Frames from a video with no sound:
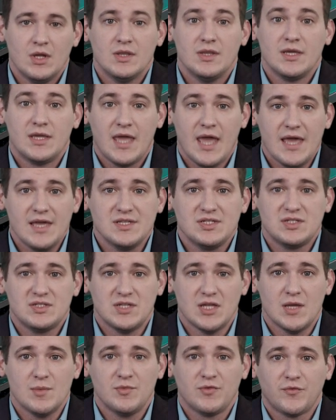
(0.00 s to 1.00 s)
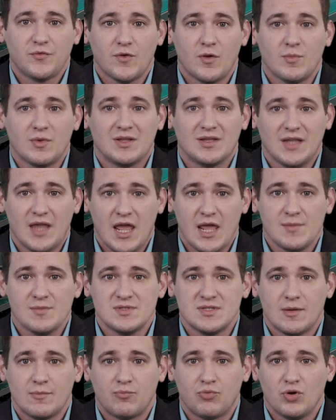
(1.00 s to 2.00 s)
The case stems from
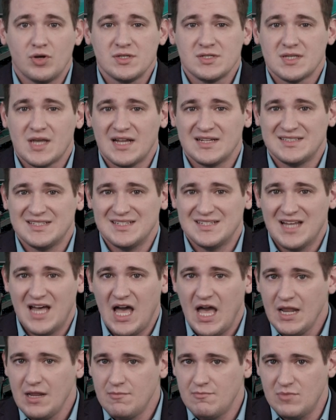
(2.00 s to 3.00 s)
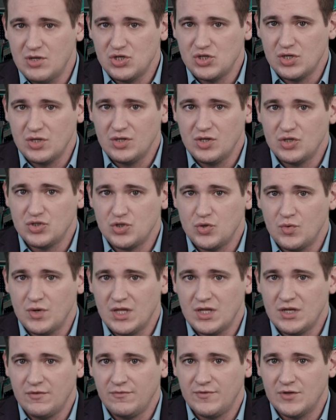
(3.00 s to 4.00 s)
claims that Brookside denied admission to
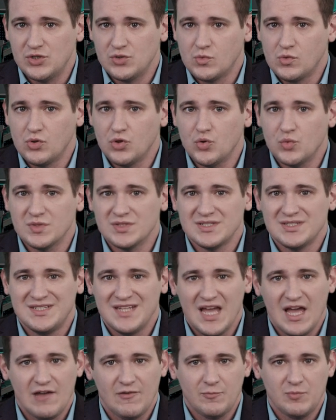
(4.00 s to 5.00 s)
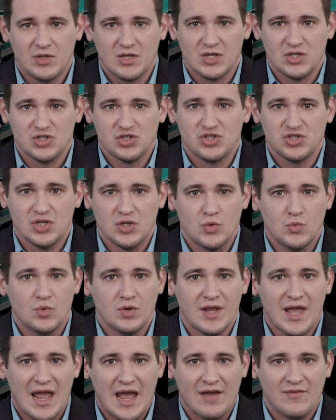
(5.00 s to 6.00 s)
an individual who was deaf because she
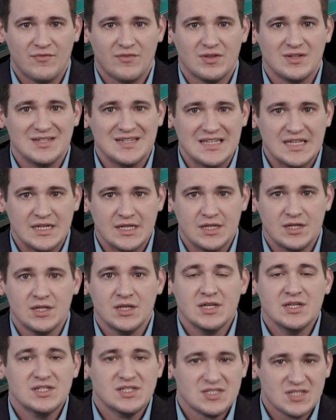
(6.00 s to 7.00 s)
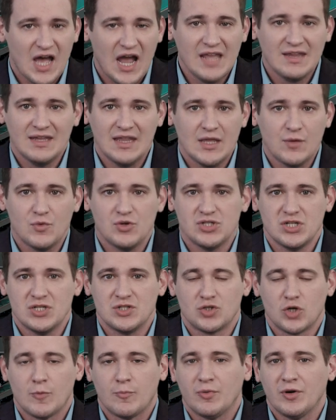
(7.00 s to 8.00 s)
would have needed sign language
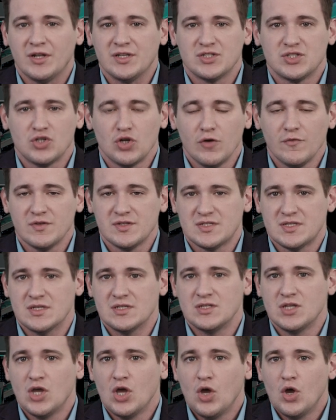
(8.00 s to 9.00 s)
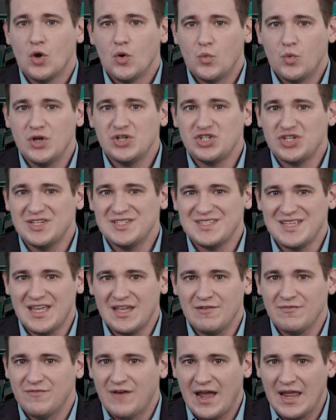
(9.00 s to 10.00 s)
interpreting services, which is
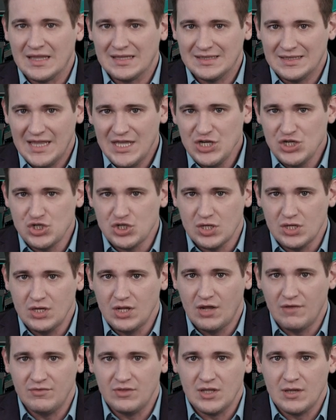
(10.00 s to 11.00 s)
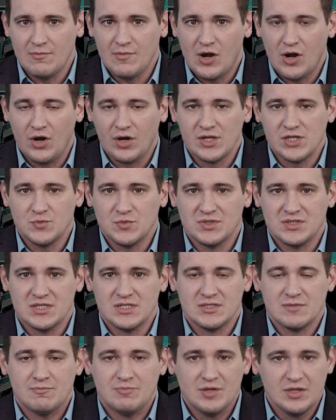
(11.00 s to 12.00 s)
in violation of the Americans with
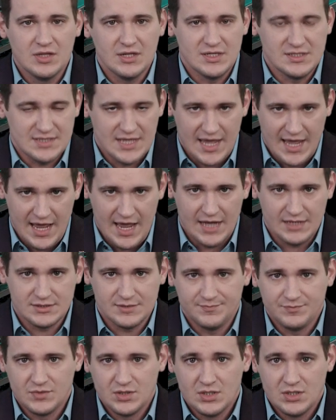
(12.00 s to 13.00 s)
Disabilities Act.